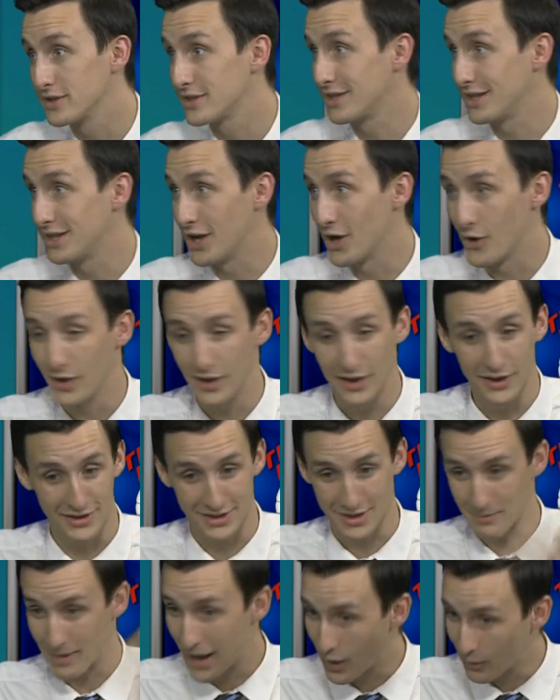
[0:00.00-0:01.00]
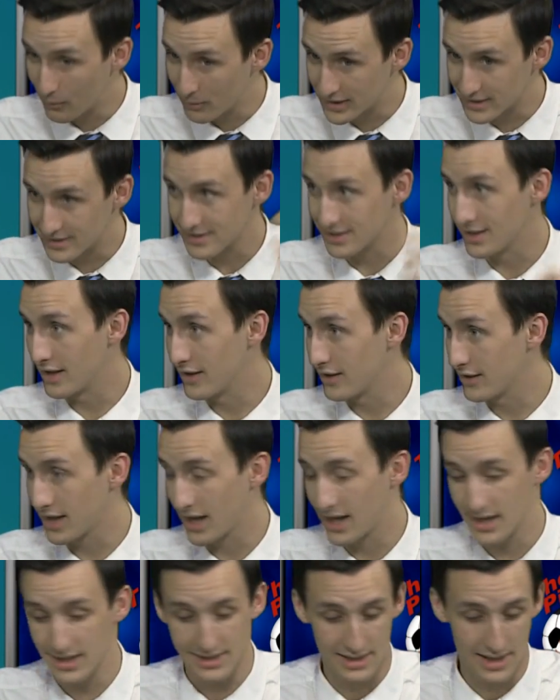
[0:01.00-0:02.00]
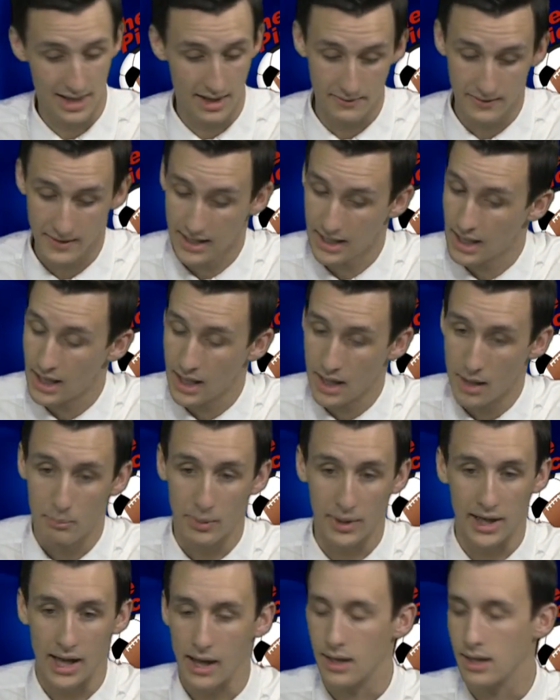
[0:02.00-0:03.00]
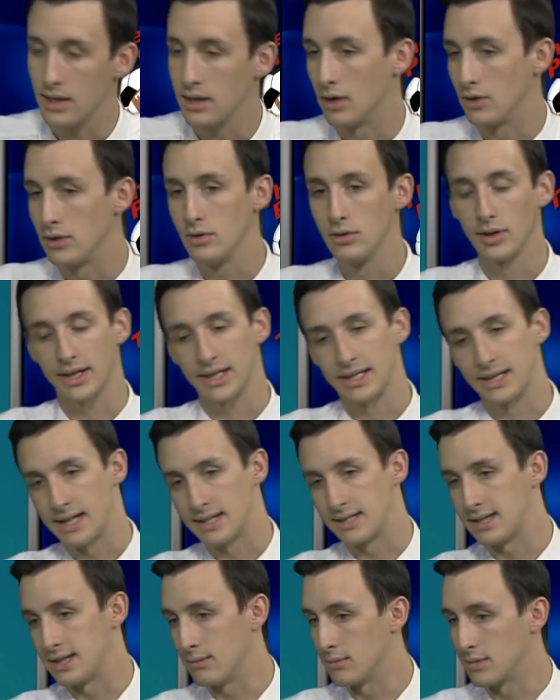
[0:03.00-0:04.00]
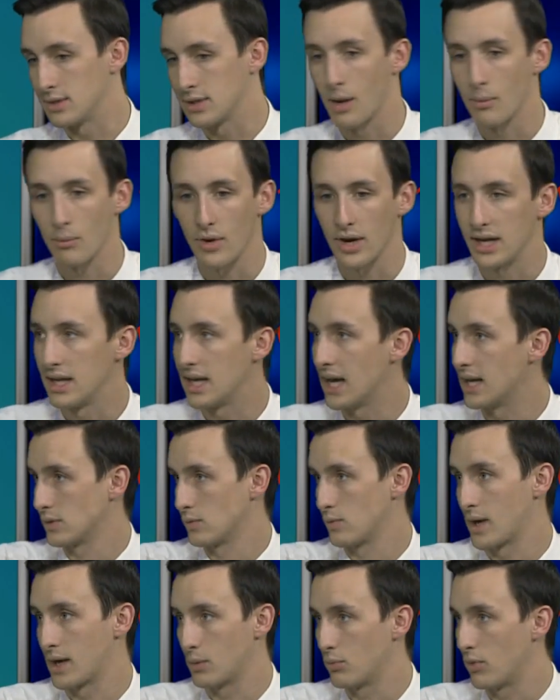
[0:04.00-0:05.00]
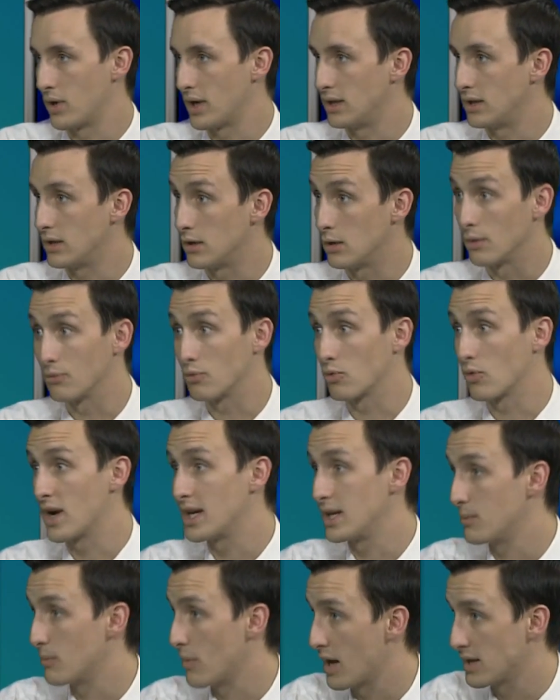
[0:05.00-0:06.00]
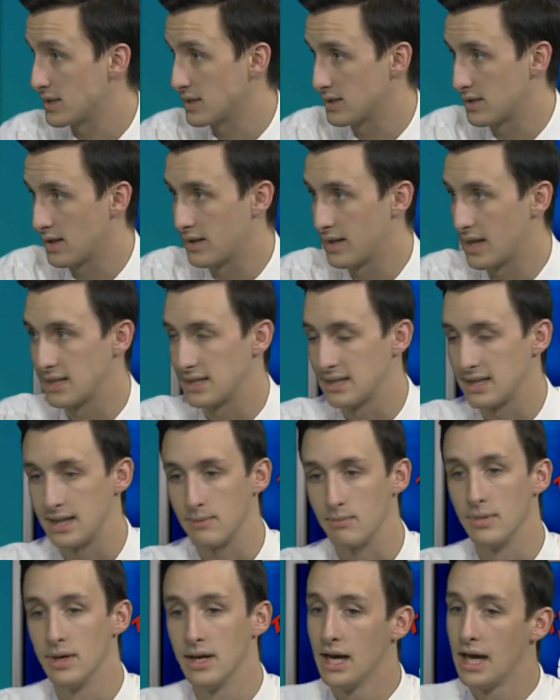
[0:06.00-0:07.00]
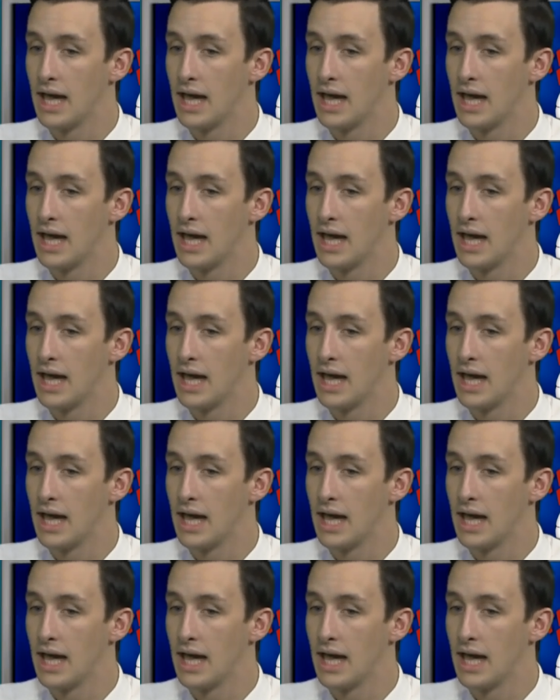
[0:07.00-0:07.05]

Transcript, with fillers: know, some helmets but and other kind of stuff. That's what happens. But you know, you look at that team. Tom Brady has a record-breaking year. You have Randy Moss that's on that team.